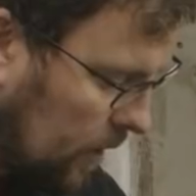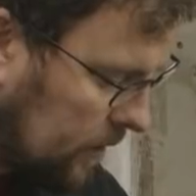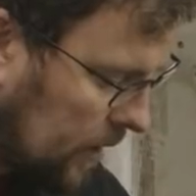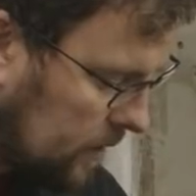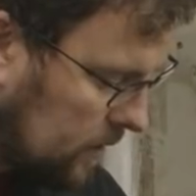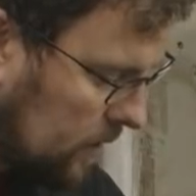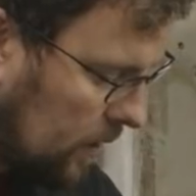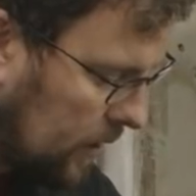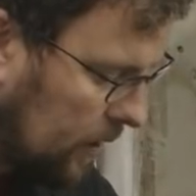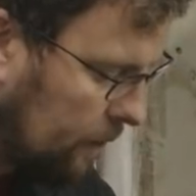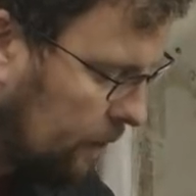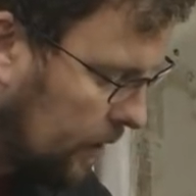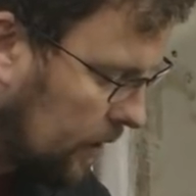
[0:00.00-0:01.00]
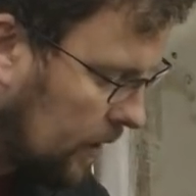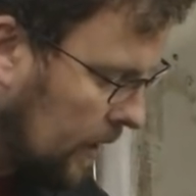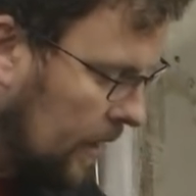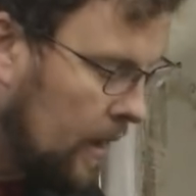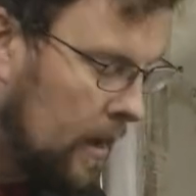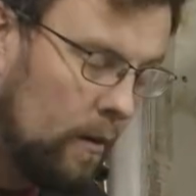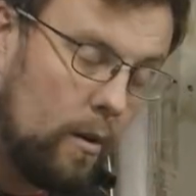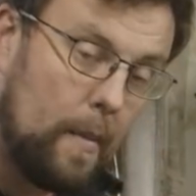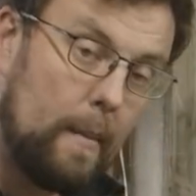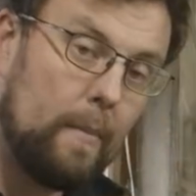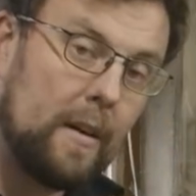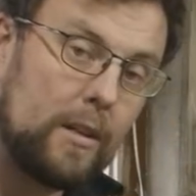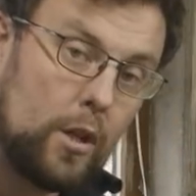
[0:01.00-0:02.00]
got that sliding fit.
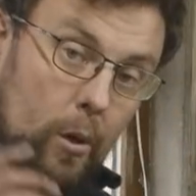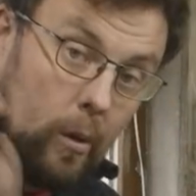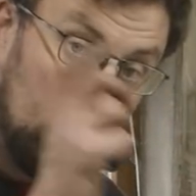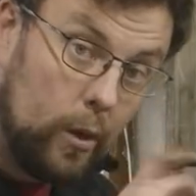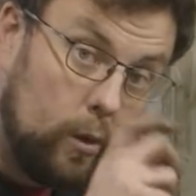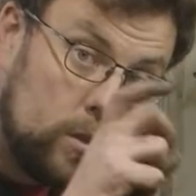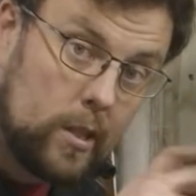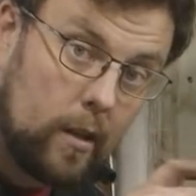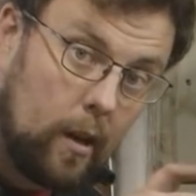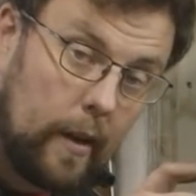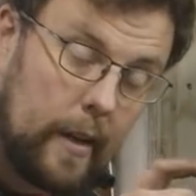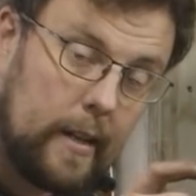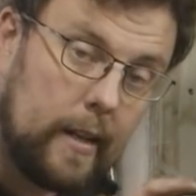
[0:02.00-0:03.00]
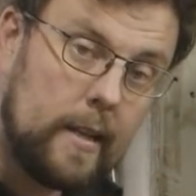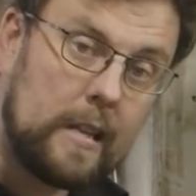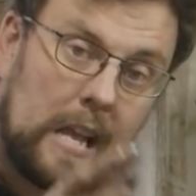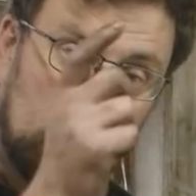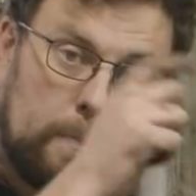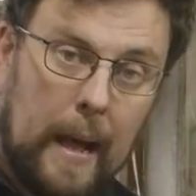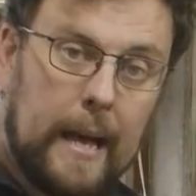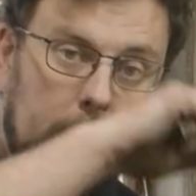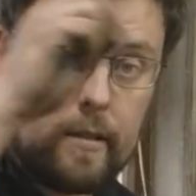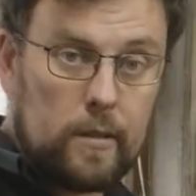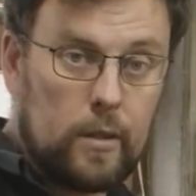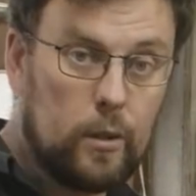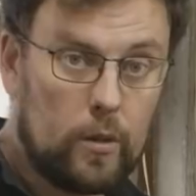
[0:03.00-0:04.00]
Remember, too loose a guide is as bad
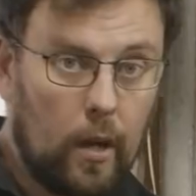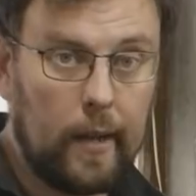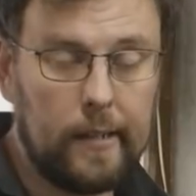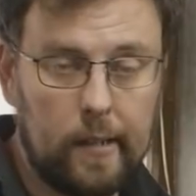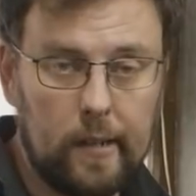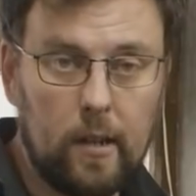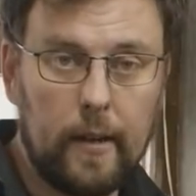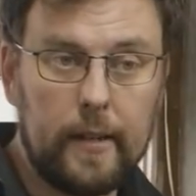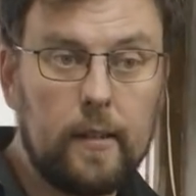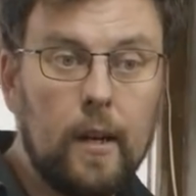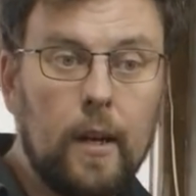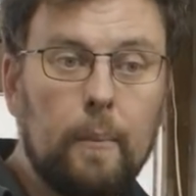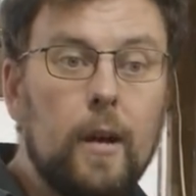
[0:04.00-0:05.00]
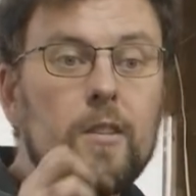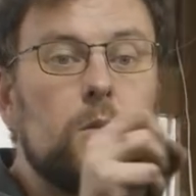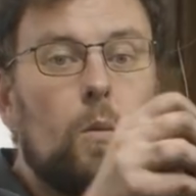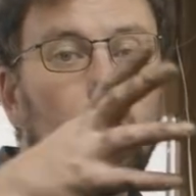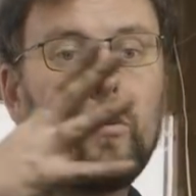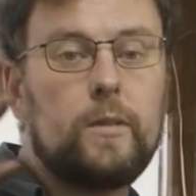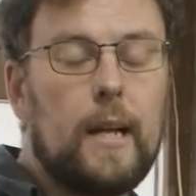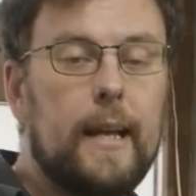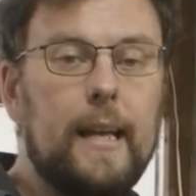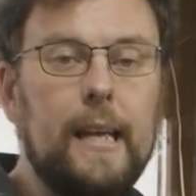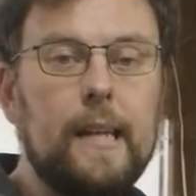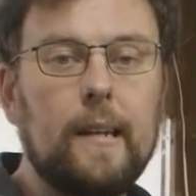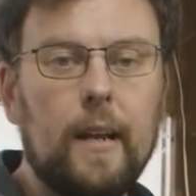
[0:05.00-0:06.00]
as too tight a guide, because it won't take
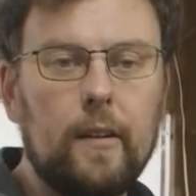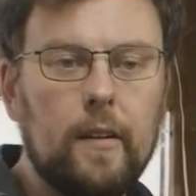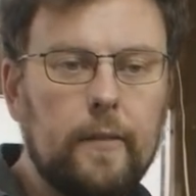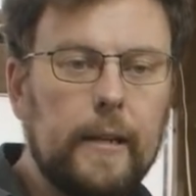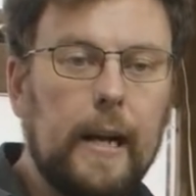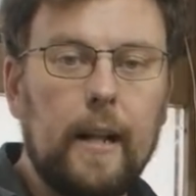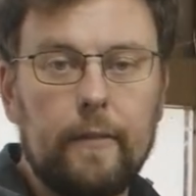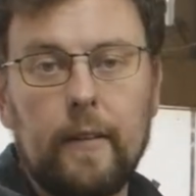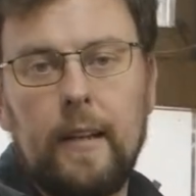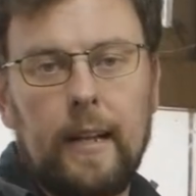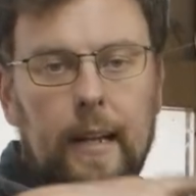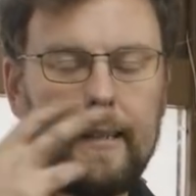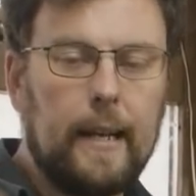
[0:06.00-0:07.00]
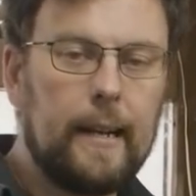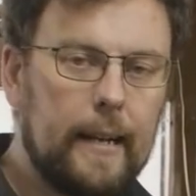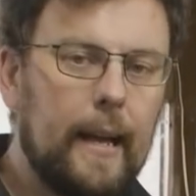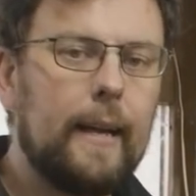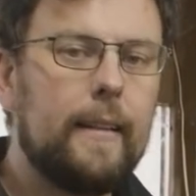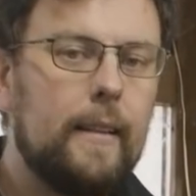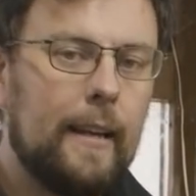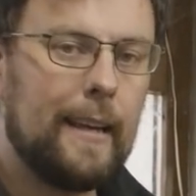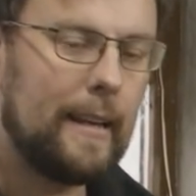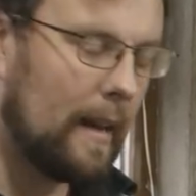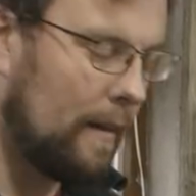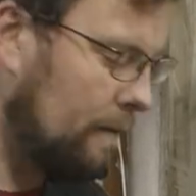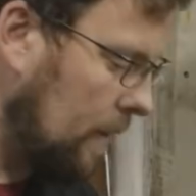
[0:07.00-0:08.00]
heat out of the valve, and then again you
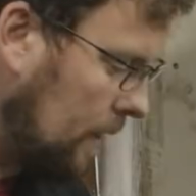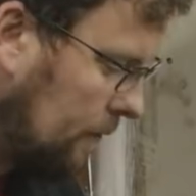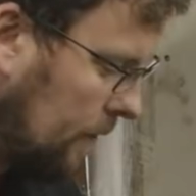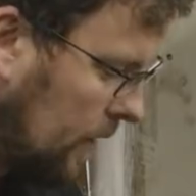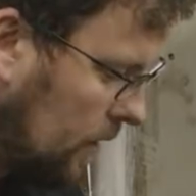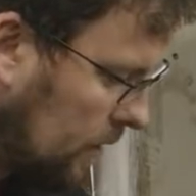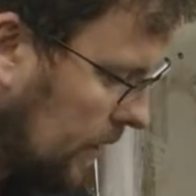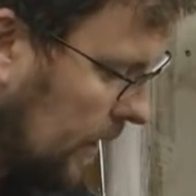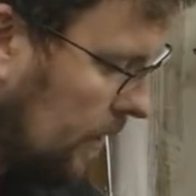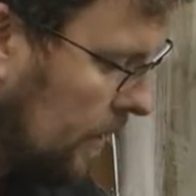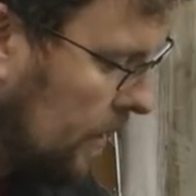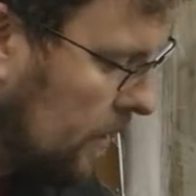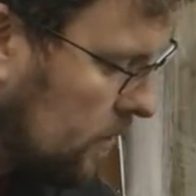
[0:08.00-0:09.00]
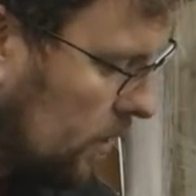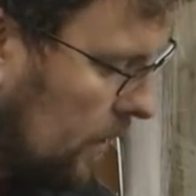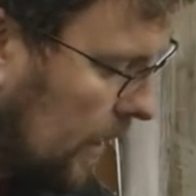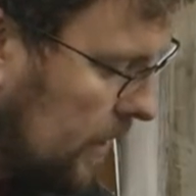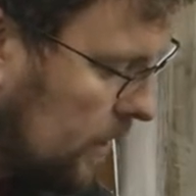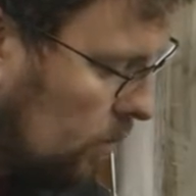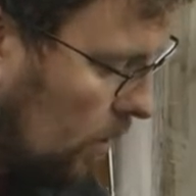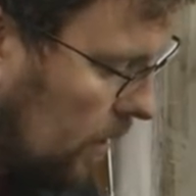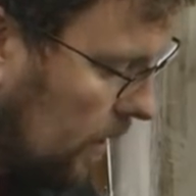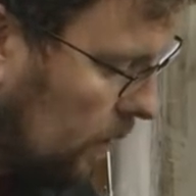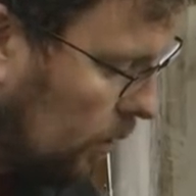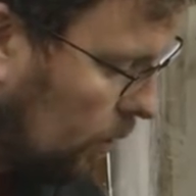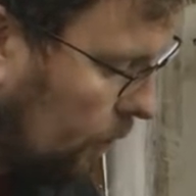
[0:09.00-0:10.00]
can get valve failure again. So that is what
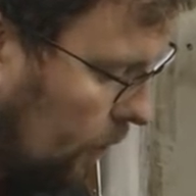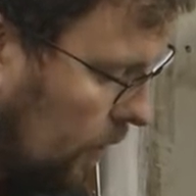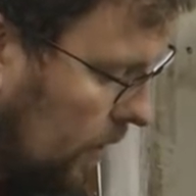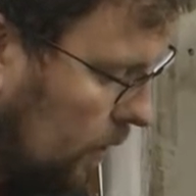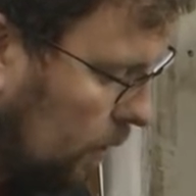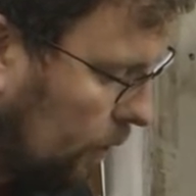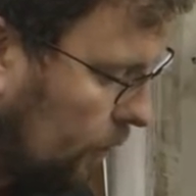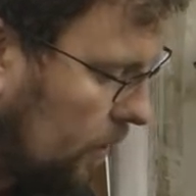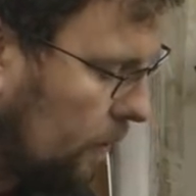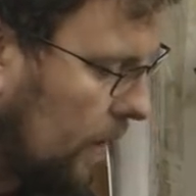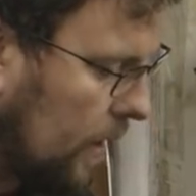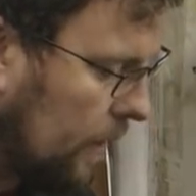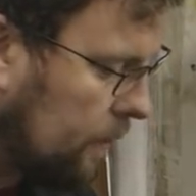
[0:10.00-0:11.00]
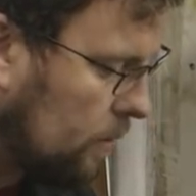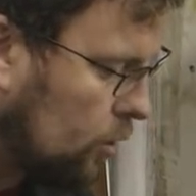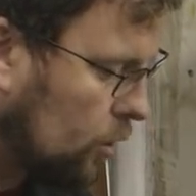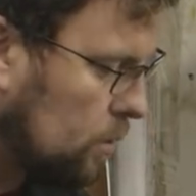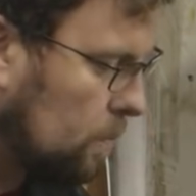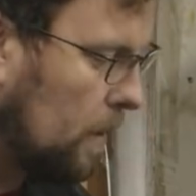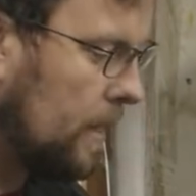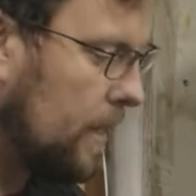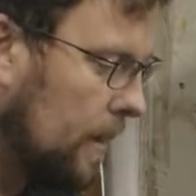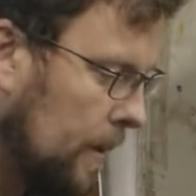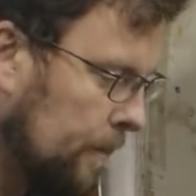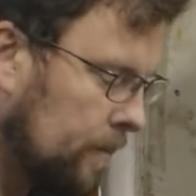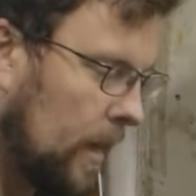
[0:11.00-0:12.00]
I look for. I look for the valve to just be
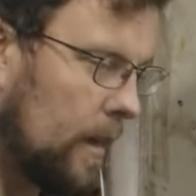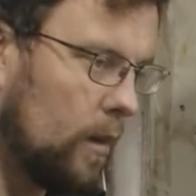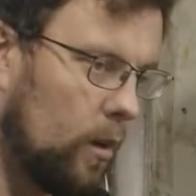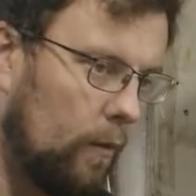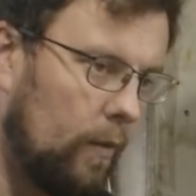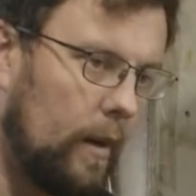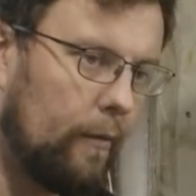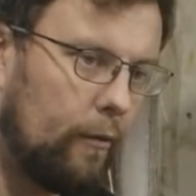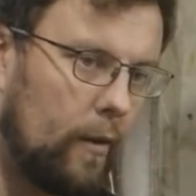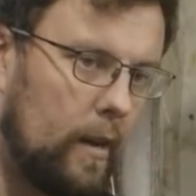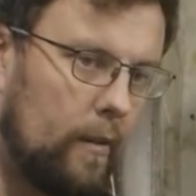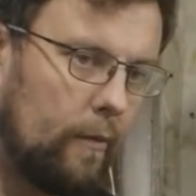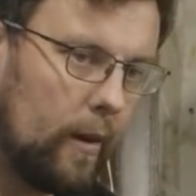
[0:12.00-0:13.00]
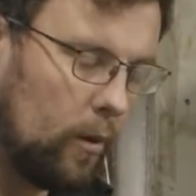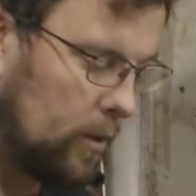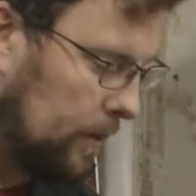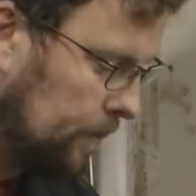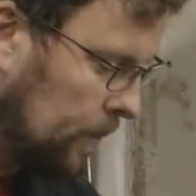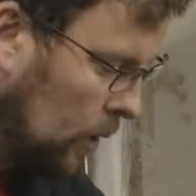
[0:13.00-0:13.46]
that lovely free floating.